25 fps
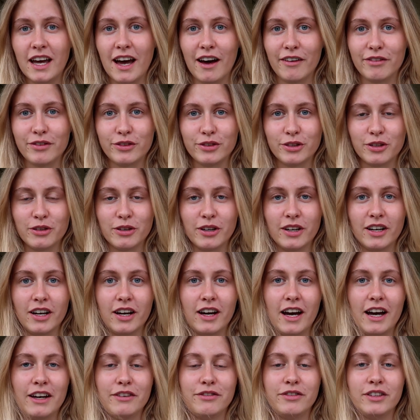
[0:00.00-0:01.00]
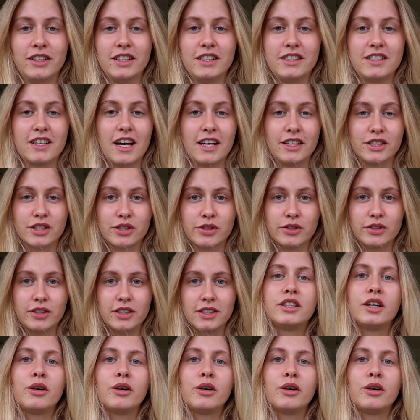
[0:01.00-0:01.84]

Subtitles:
after I finished high school.